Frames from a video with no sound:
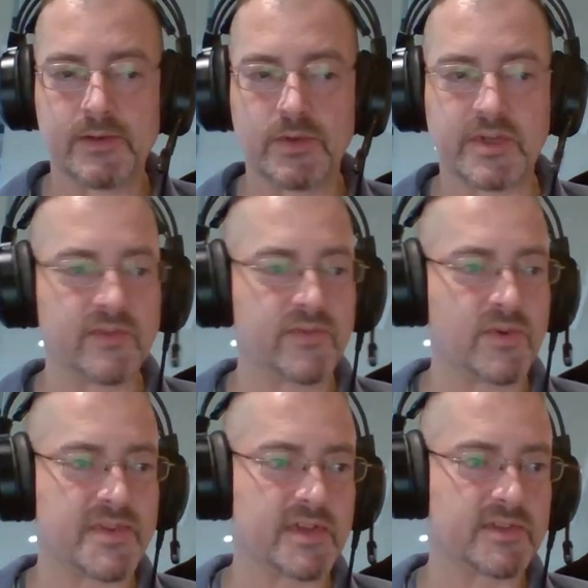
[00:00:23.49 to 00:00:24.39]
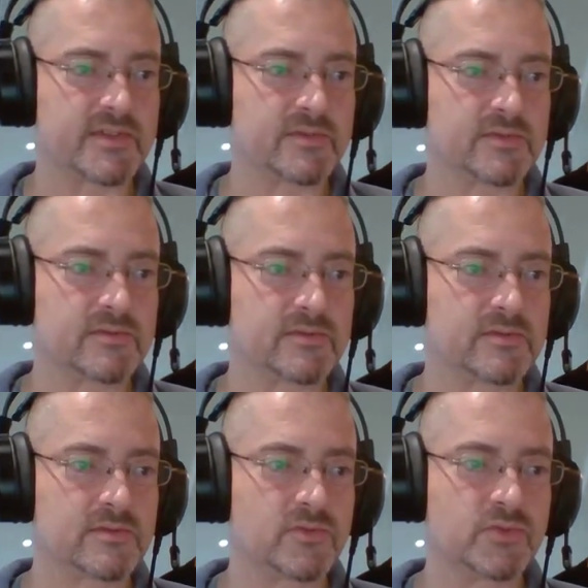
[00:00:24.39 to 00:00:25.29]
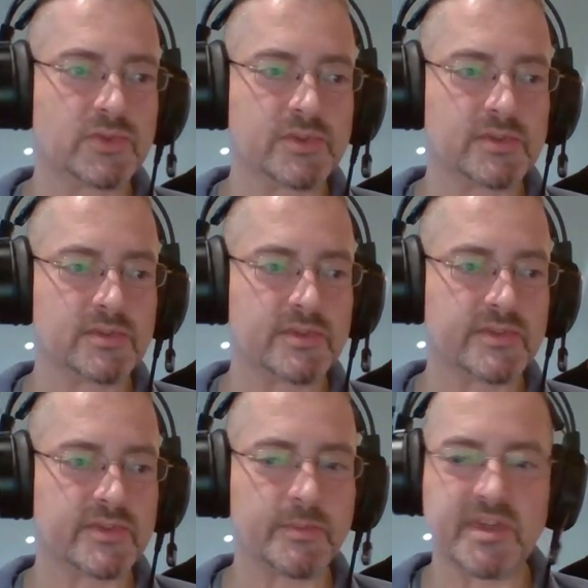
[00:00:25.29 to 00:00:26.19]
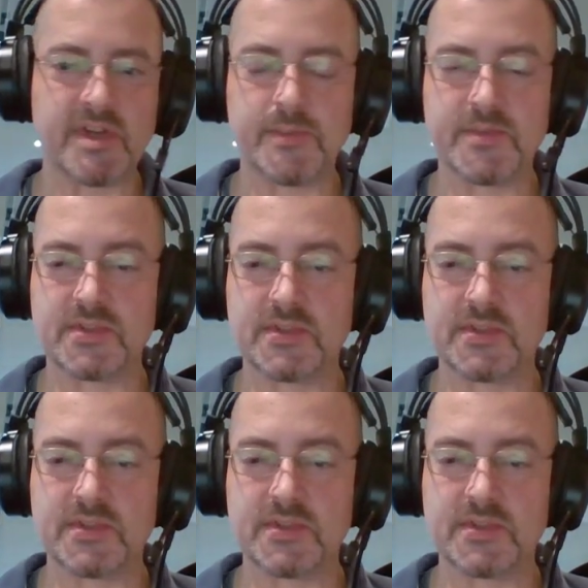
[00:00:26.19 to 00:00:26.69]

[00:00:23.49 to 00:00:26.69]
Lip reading: looking for things on Google, sometimes